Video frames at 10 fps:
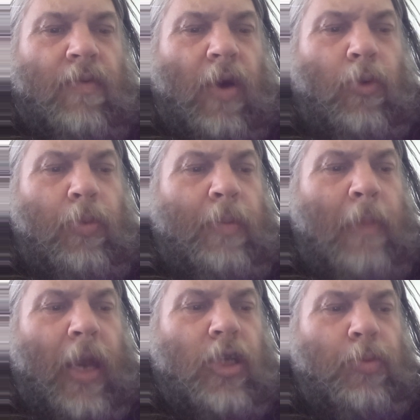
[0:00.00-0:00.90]
That'll be
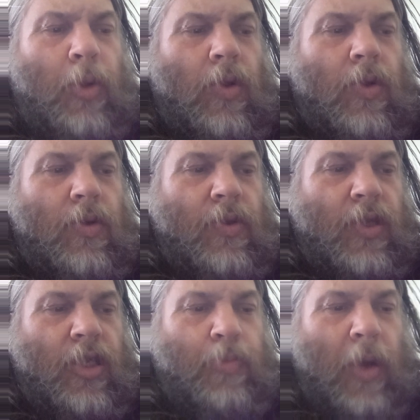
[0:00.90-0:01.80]
manageable,
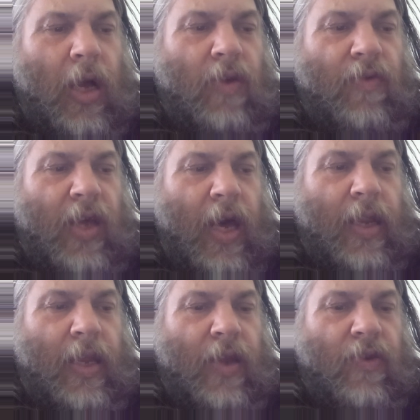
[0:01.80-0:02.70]
said Sparkle the
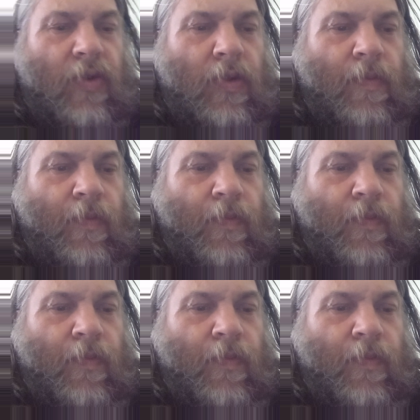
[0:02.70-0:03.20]
Guardian Angel.